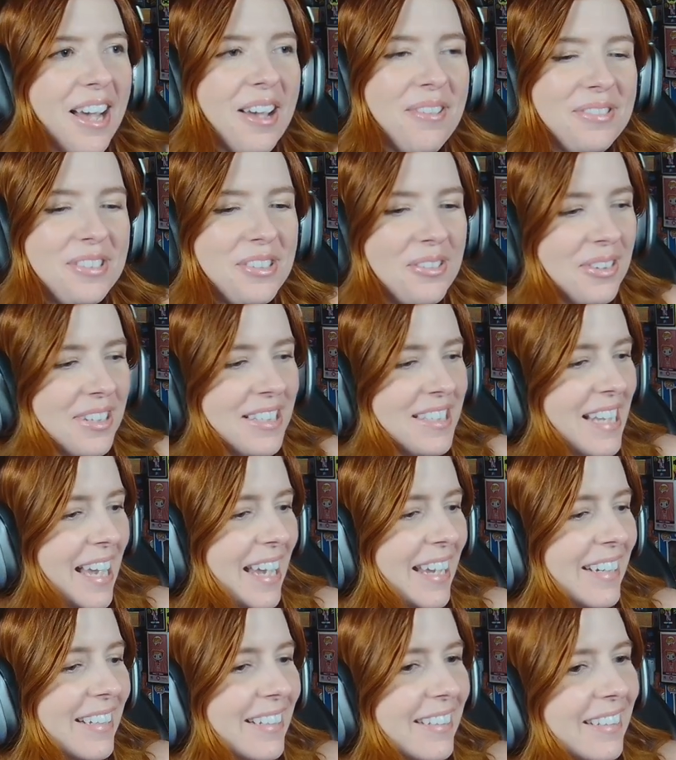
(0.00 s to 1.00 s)
got too
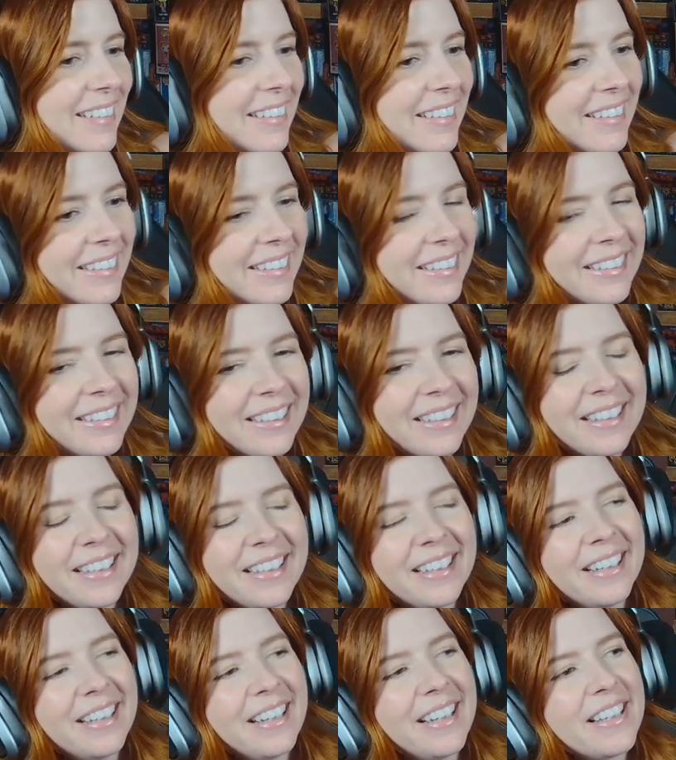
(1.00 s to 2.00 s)
excited.
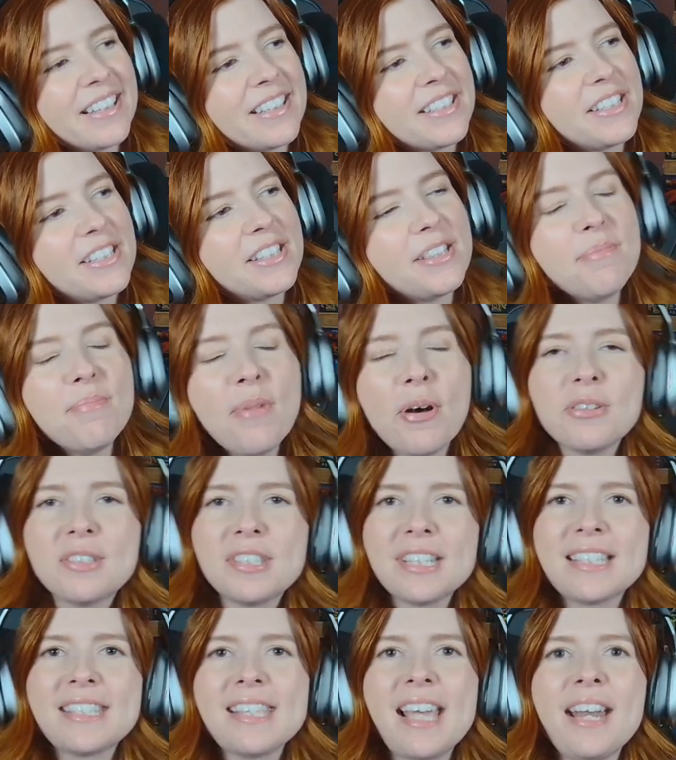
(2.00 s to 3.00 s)
This is the most
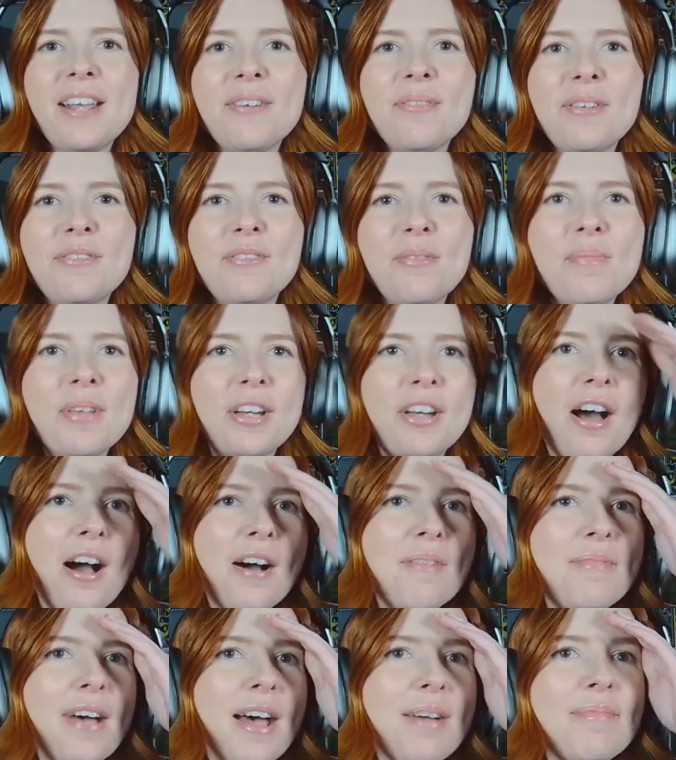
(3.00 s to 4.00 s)
exciting one from the
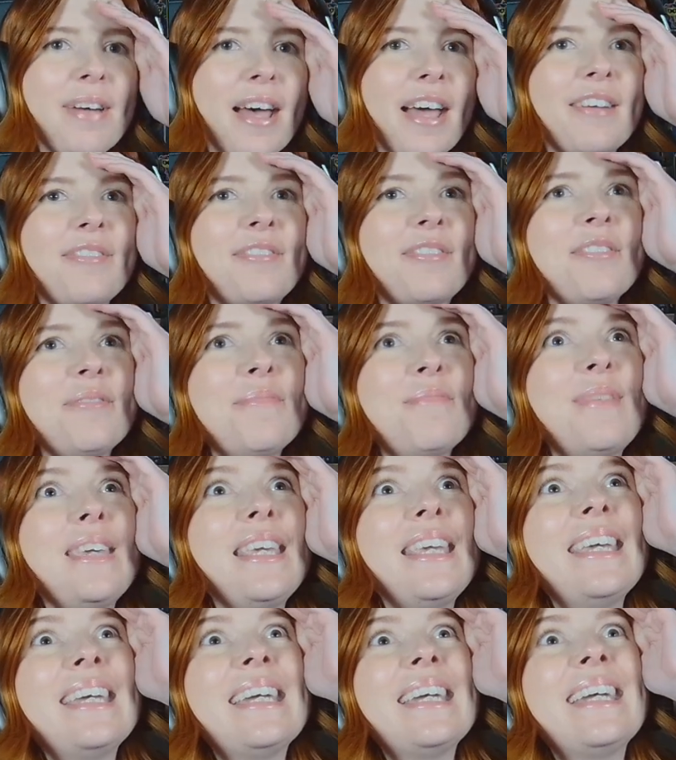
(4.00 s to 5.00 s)
combat pack for
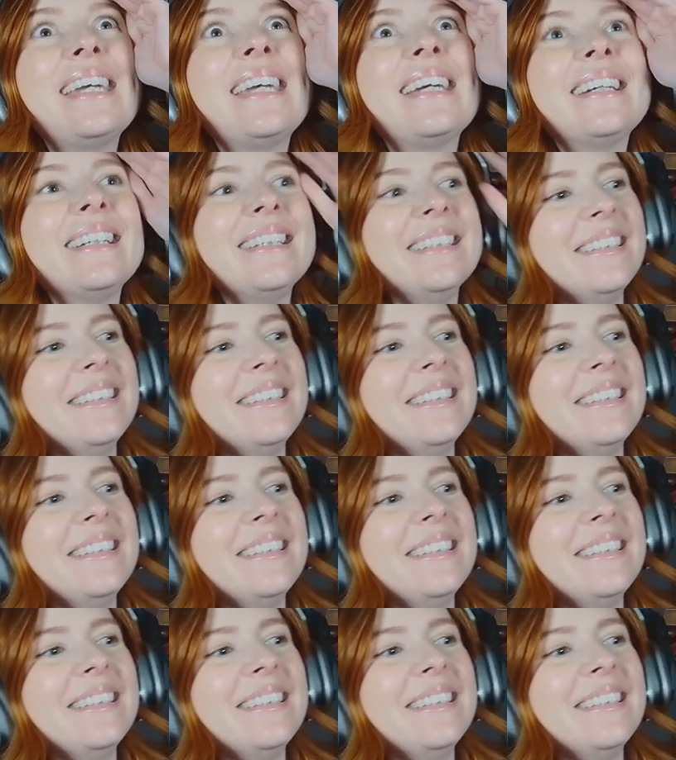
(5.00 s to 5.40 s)
me.